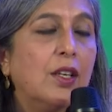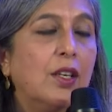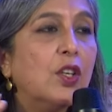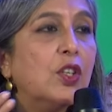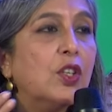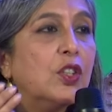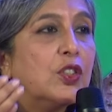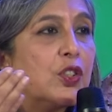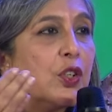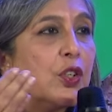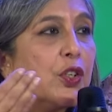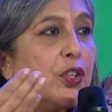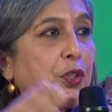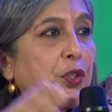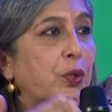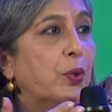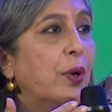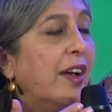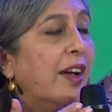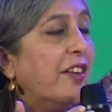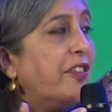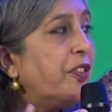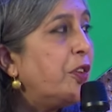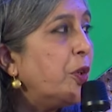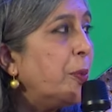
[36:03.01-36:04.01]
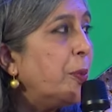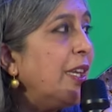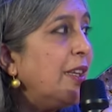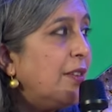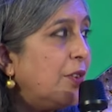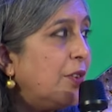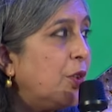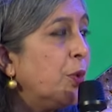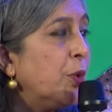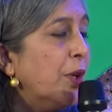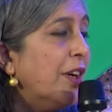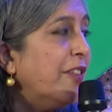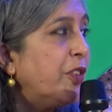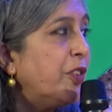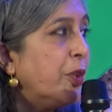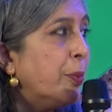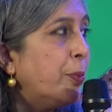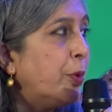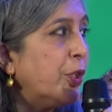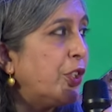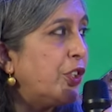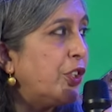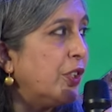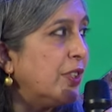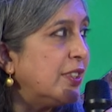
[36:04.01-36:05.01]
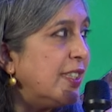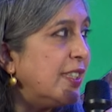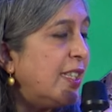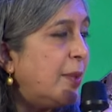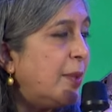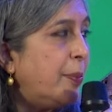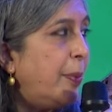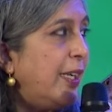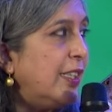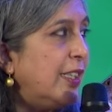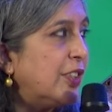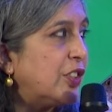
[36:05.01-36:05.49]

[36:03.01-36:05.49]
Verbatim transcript: So you have to be, you have to put your seatbelts